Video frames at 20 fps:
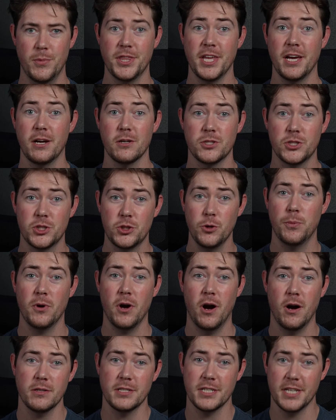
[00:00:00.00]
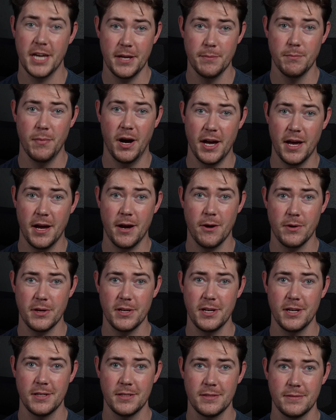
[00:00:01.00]
but they are super hard to get in my
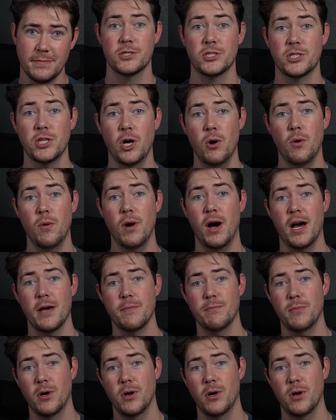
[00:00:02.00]
area. So I'm